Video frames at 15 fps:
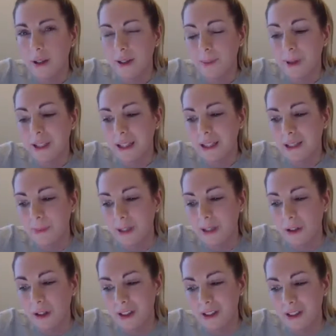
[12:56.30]
The
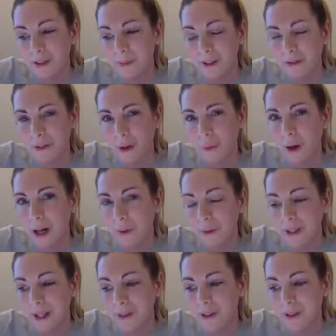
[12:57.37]
policeman looked at me for a while
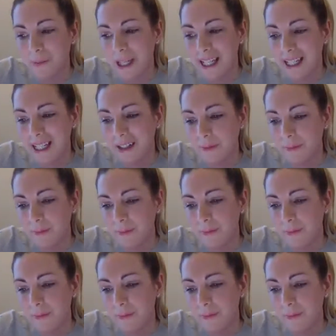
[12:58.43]
without speaking.